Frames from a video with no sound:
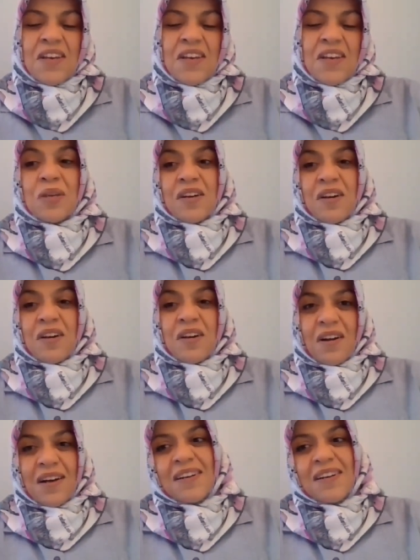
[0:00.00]
We
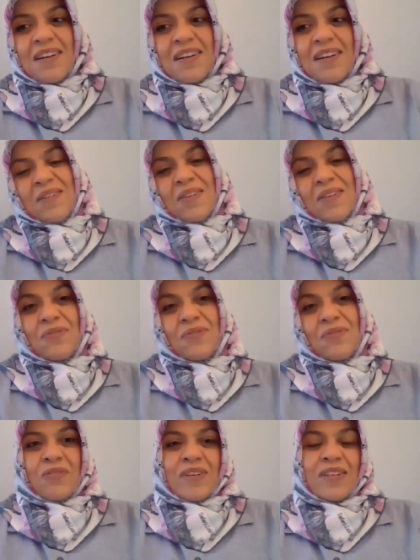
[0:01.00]
are looking
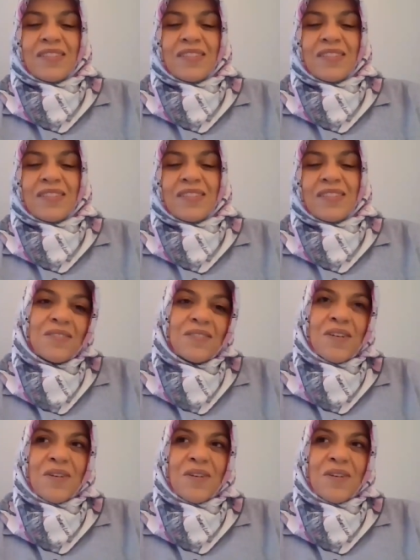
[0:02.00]
forward to